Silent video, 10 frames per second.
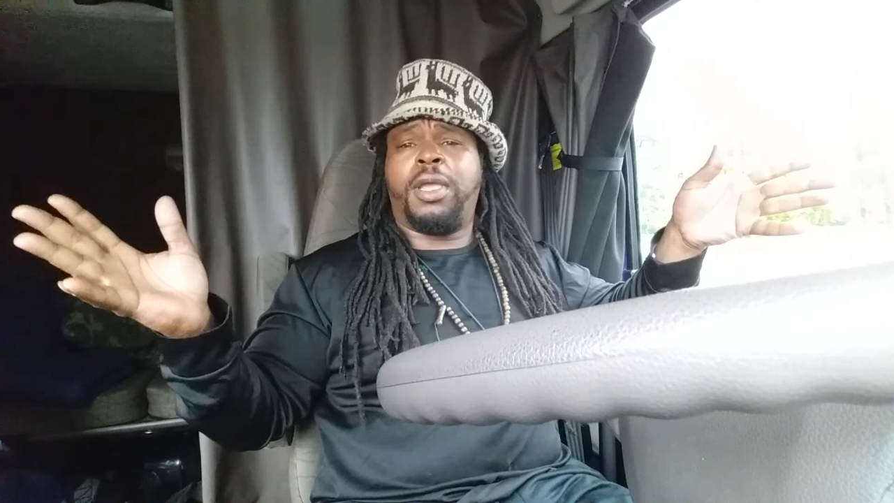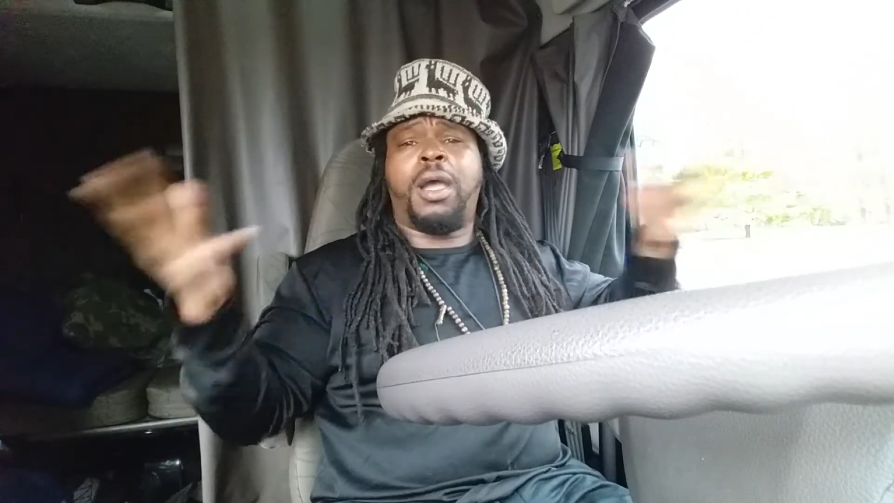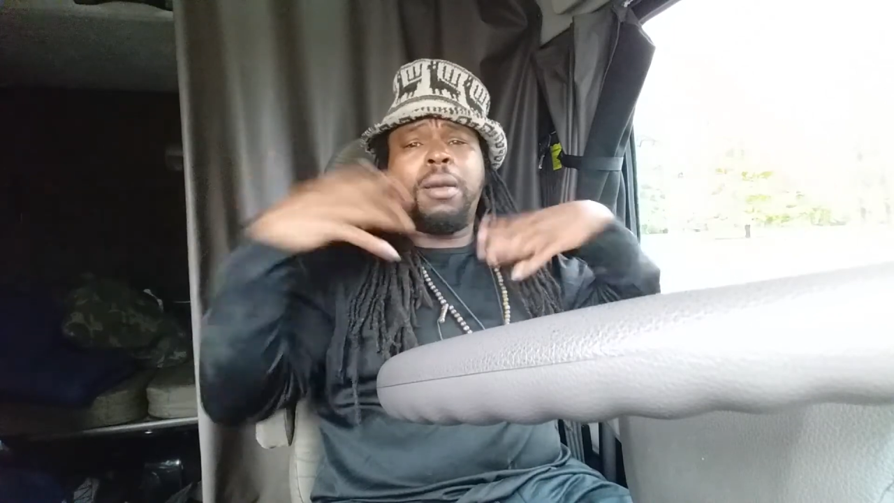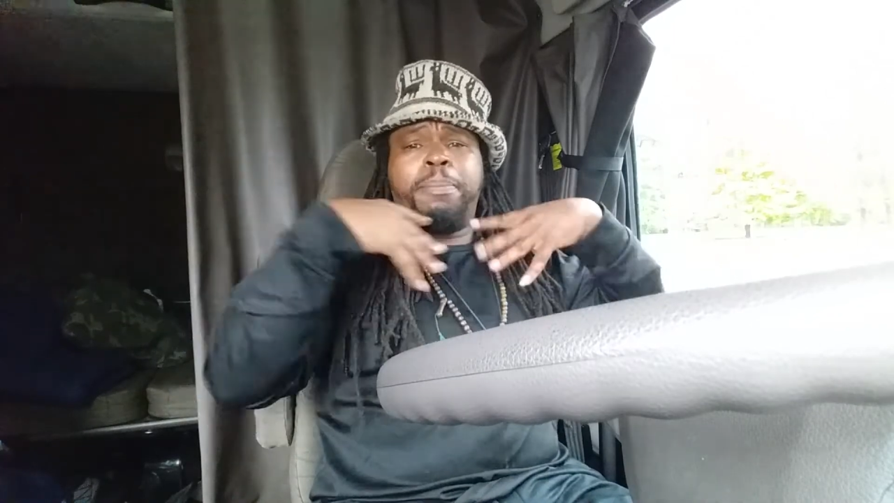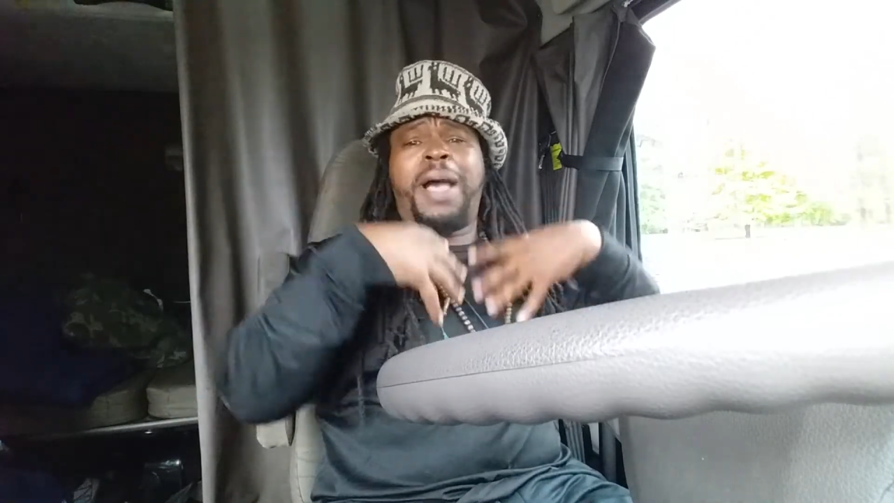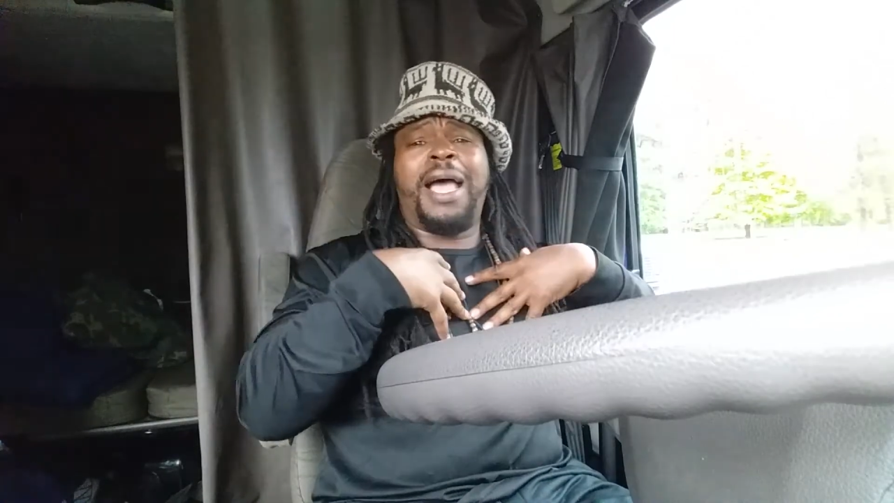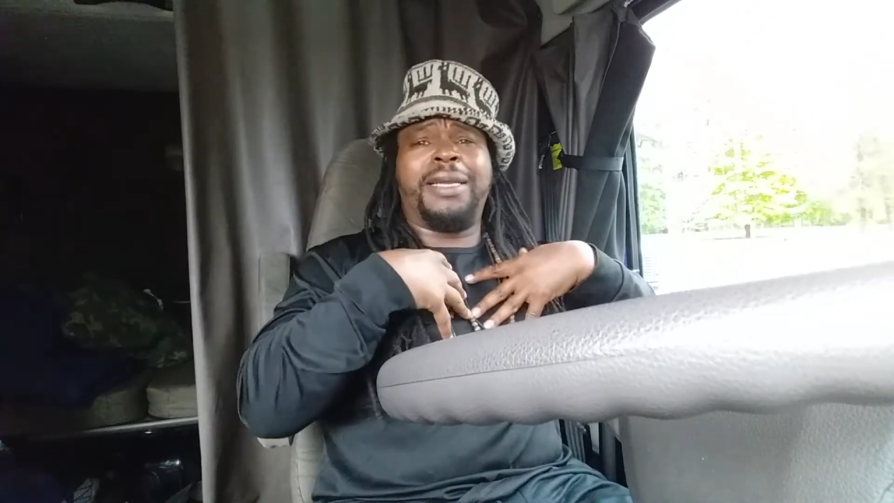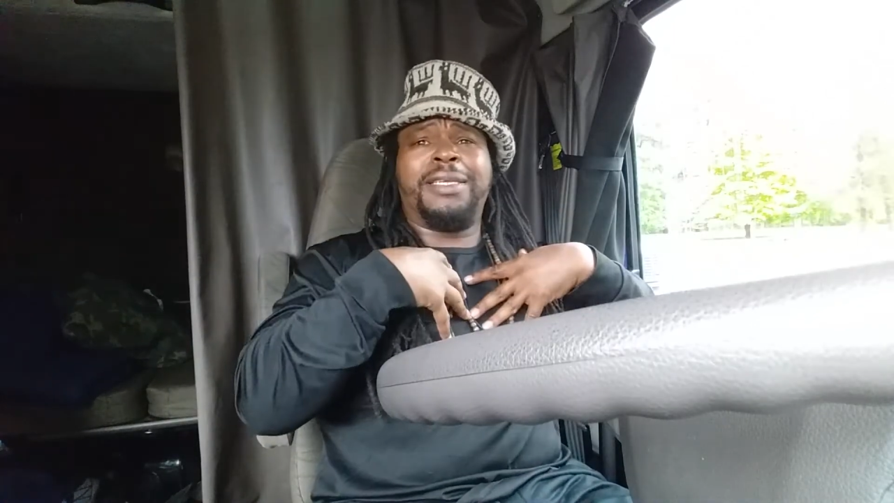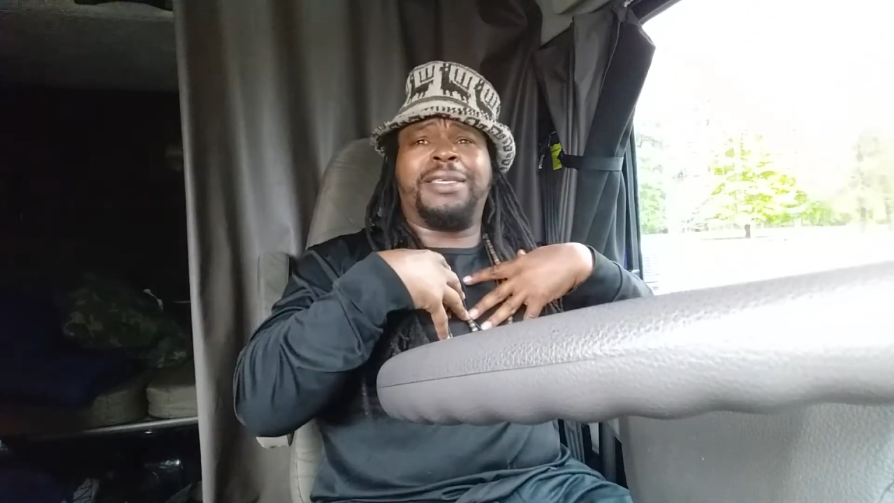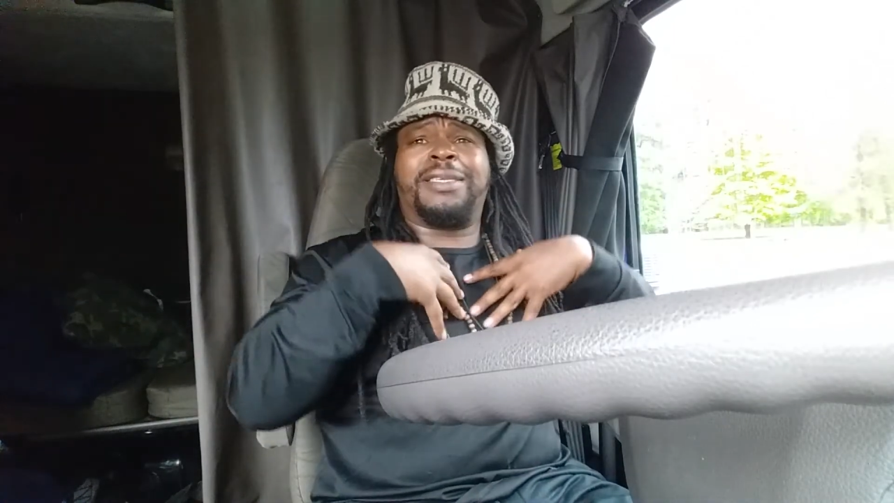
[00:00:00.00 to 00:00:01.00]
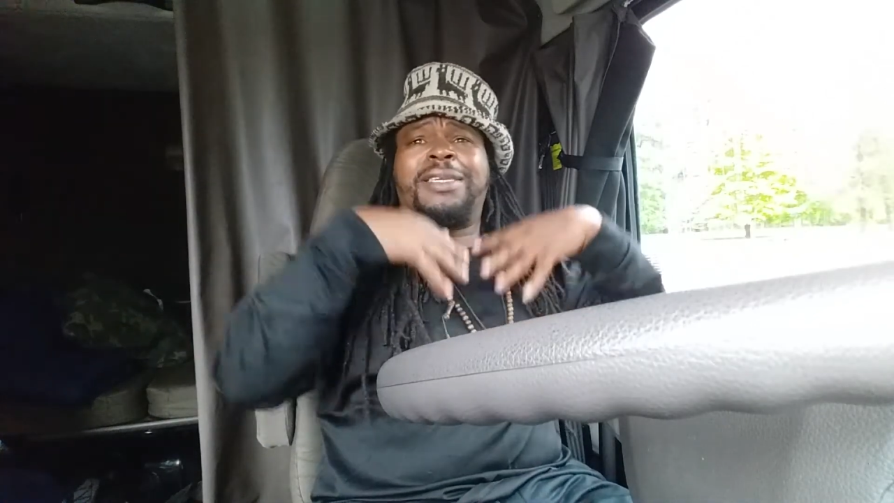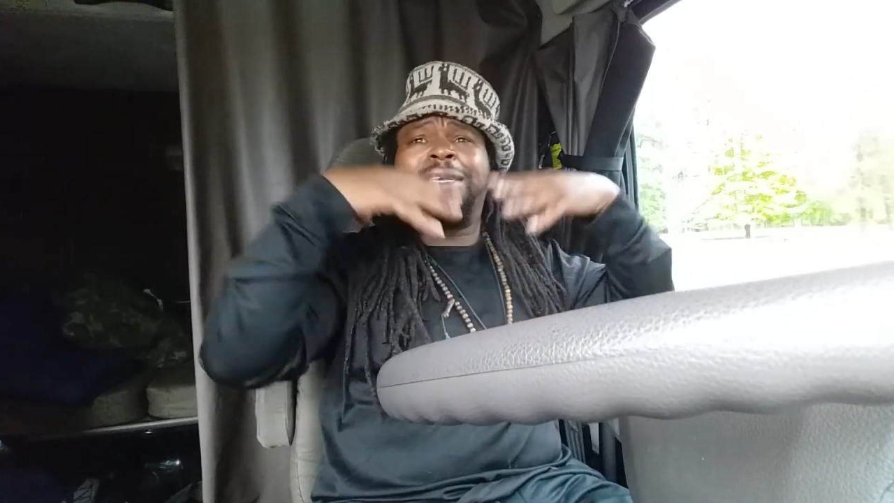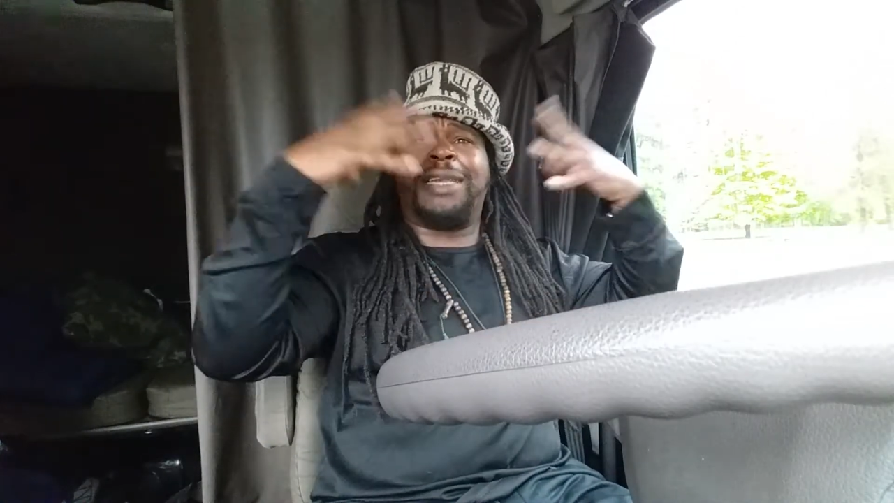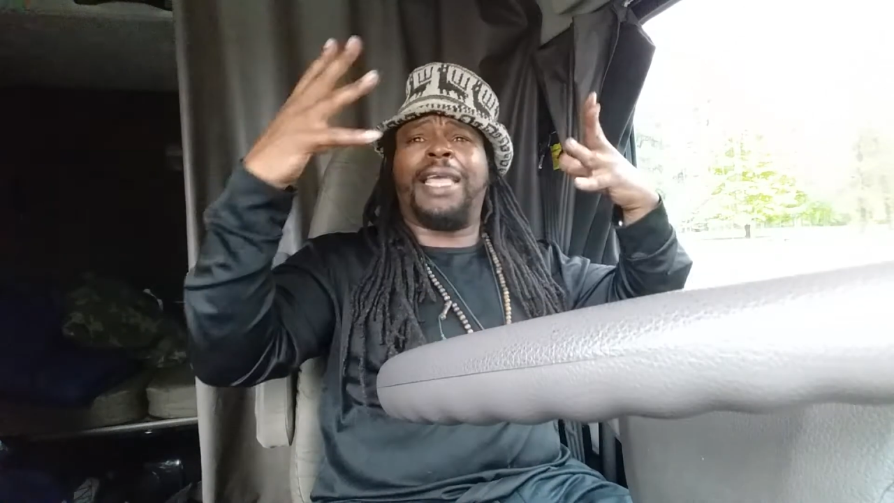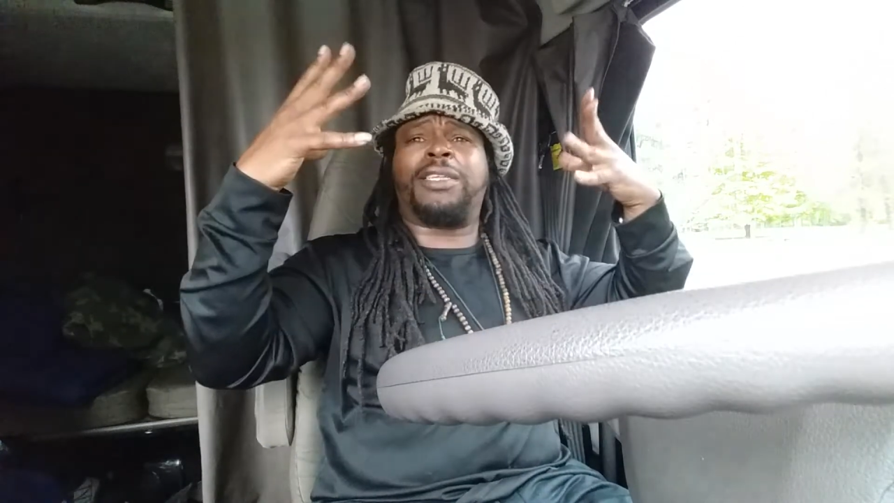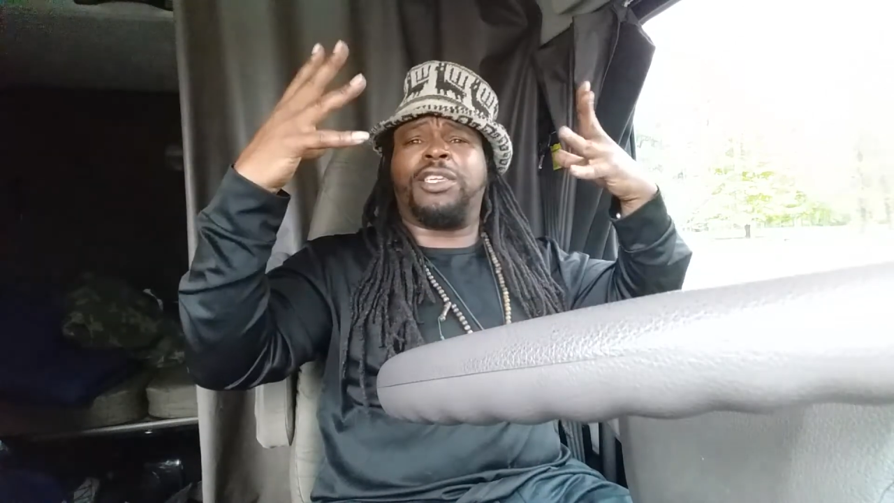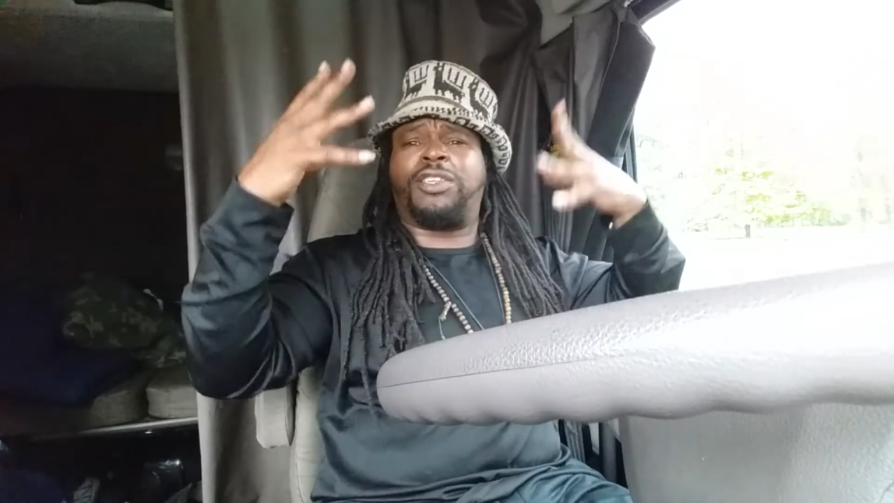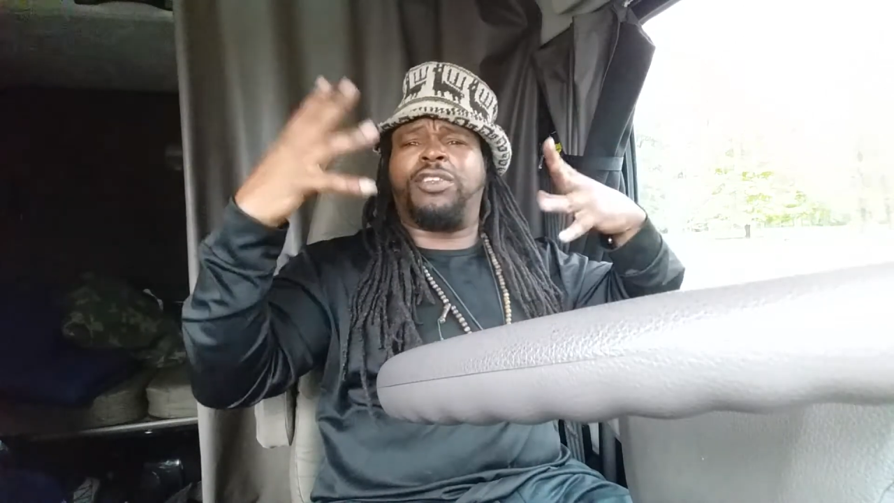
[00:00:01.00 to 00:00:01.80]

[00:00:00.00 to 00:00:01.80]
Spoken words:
Our bodies is connected